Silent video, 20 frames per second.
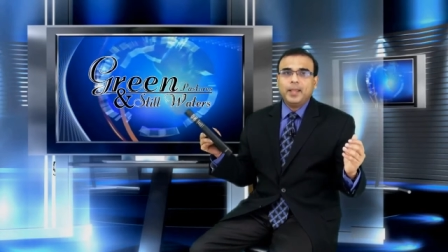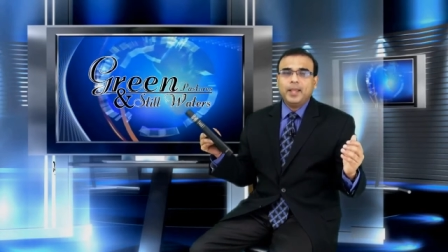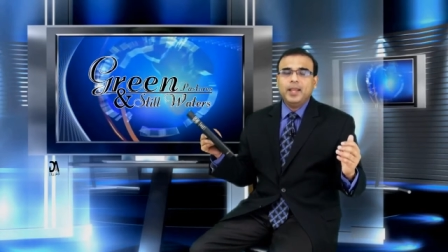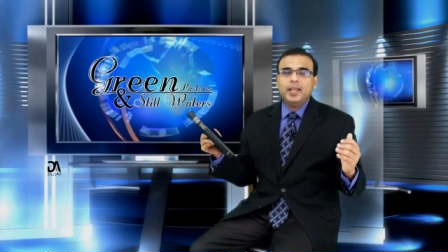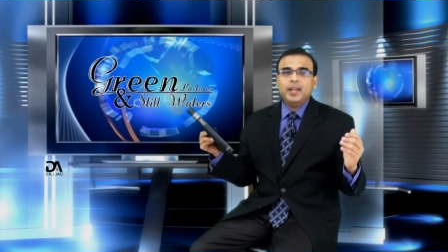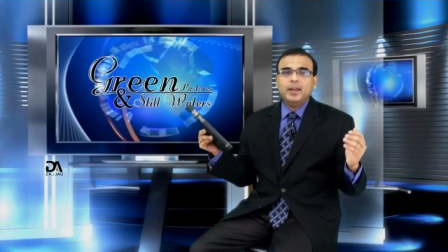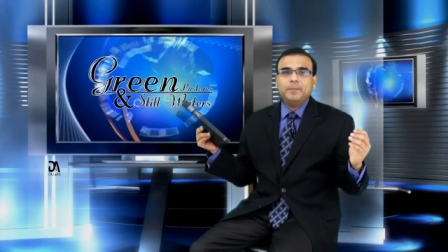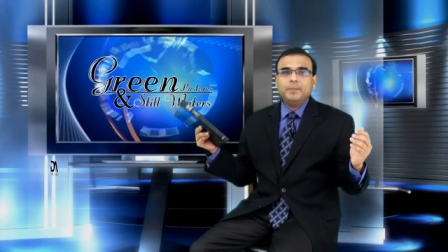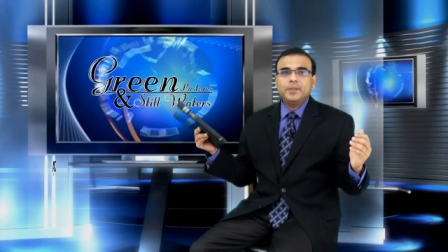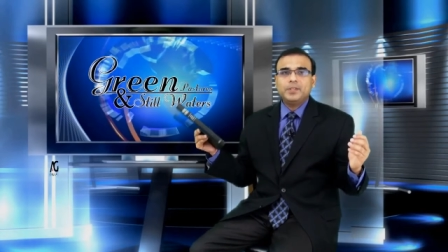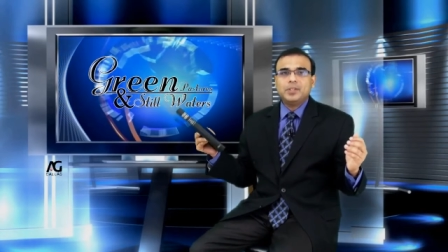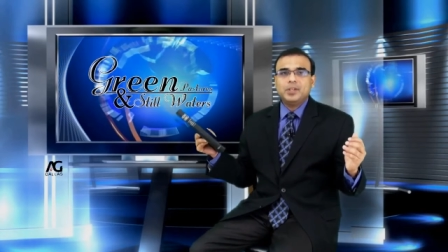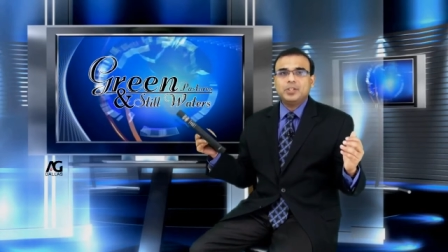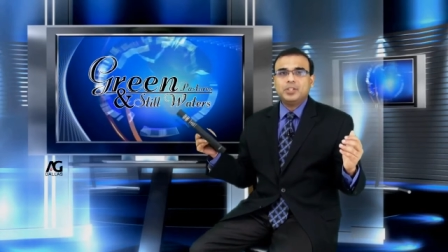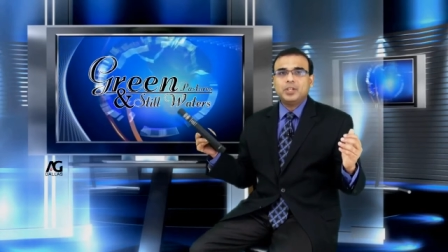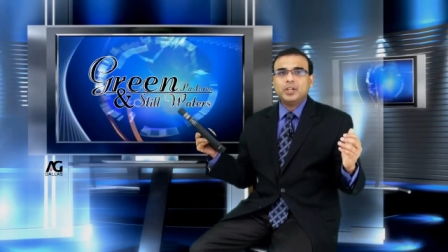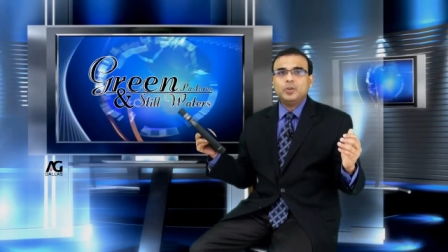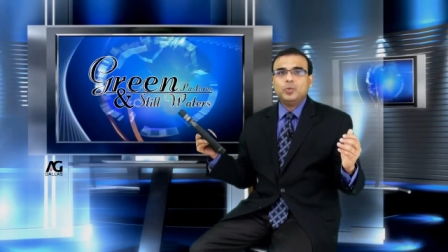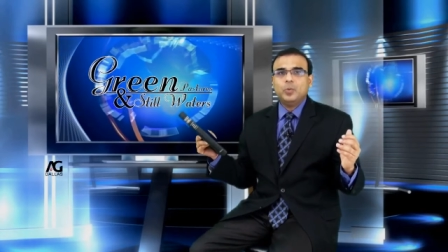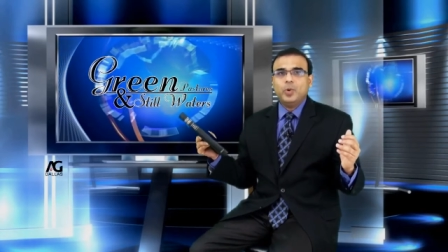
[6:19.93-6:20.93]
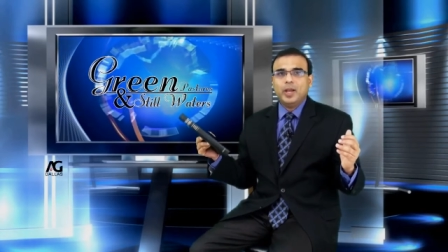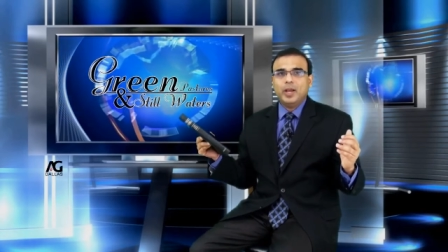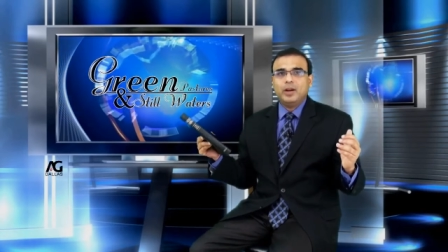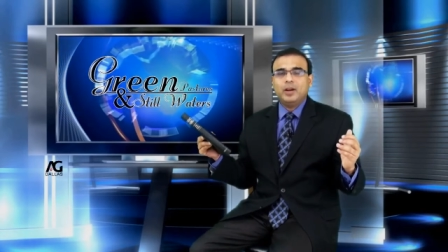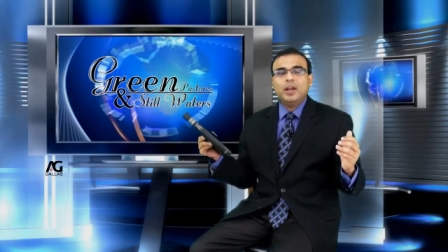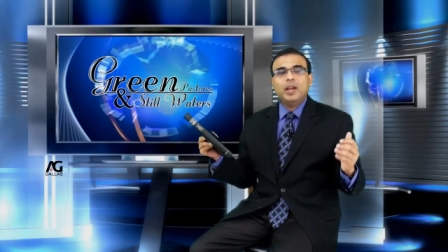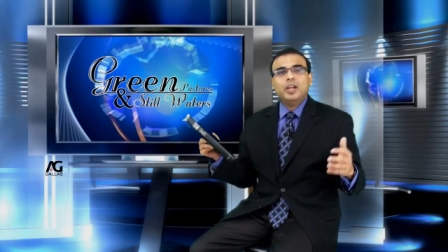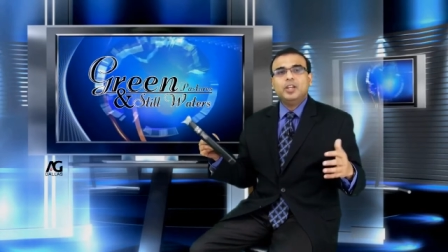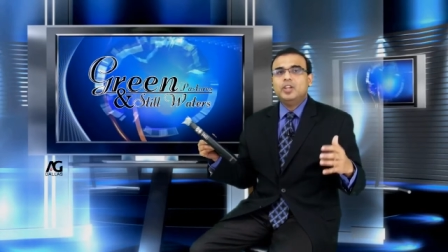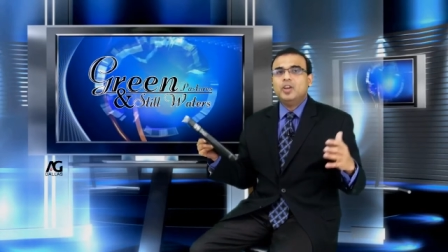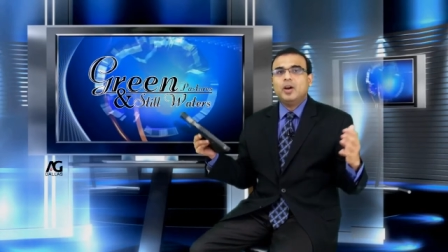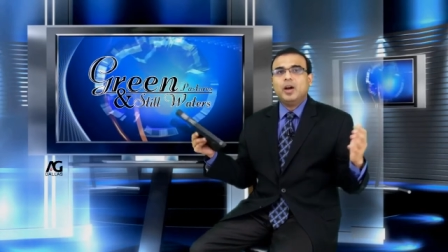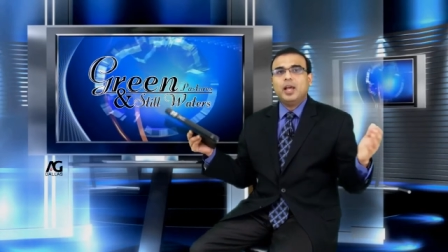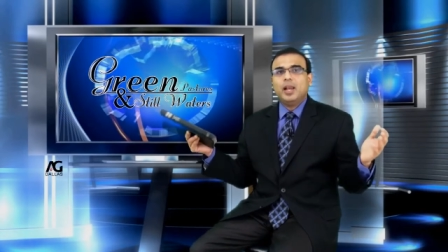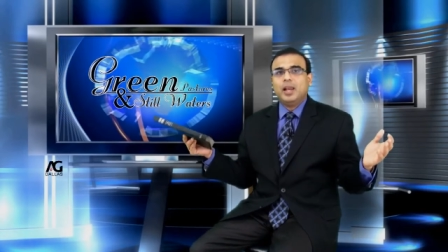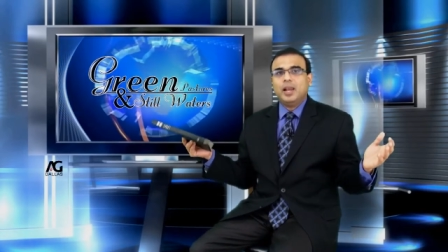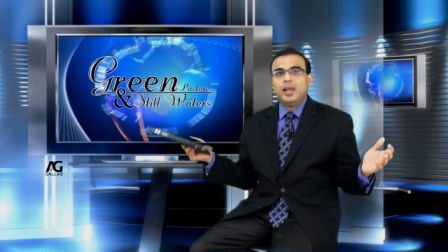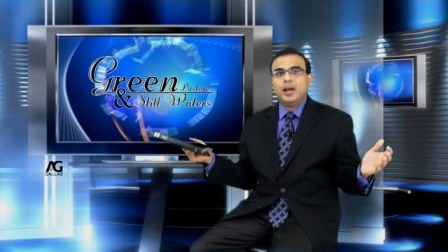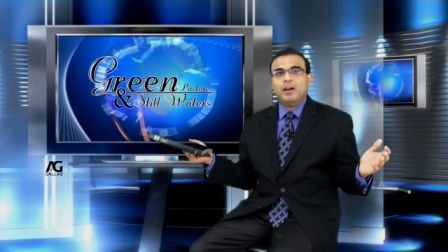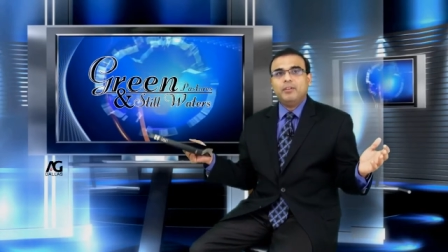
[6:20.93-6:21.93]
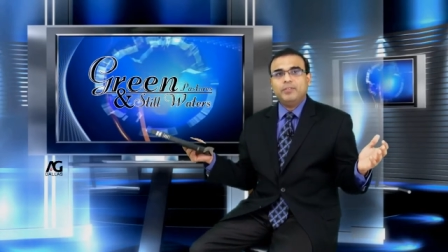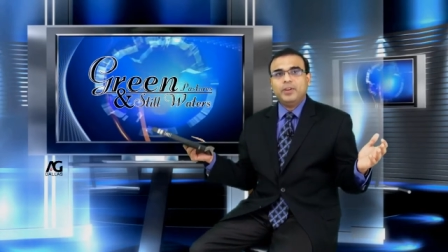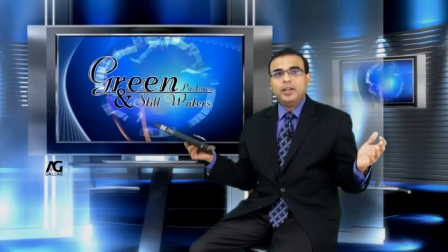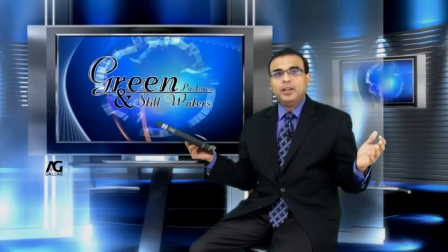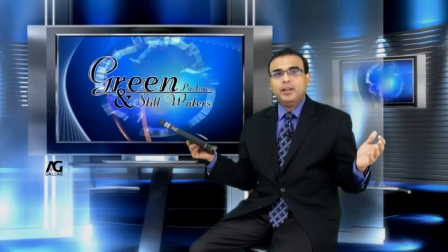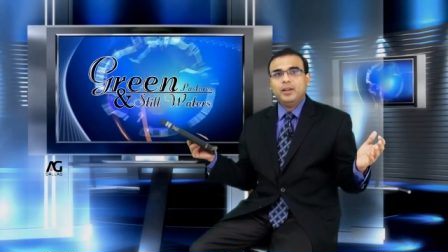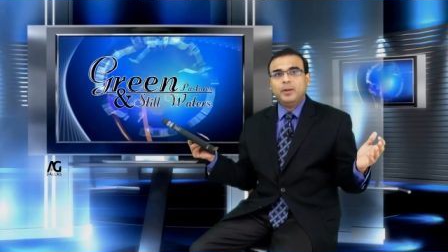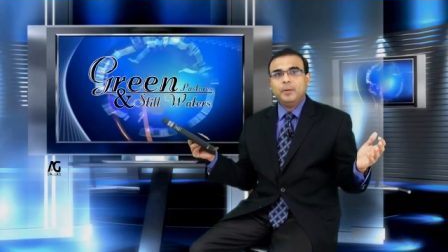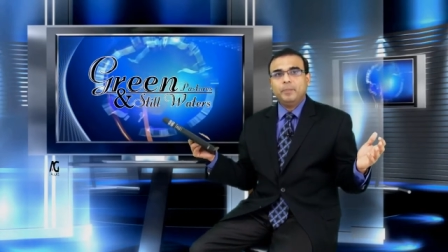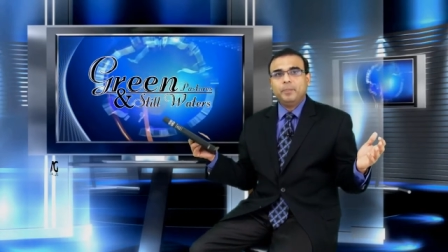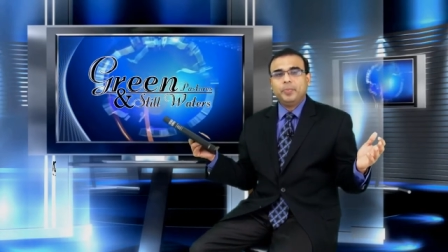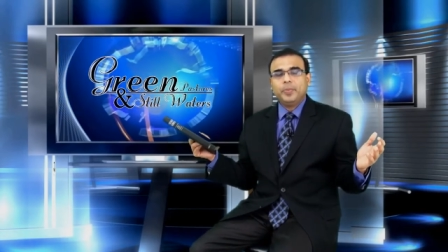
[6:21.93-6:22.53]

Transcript: in a position where you're allowing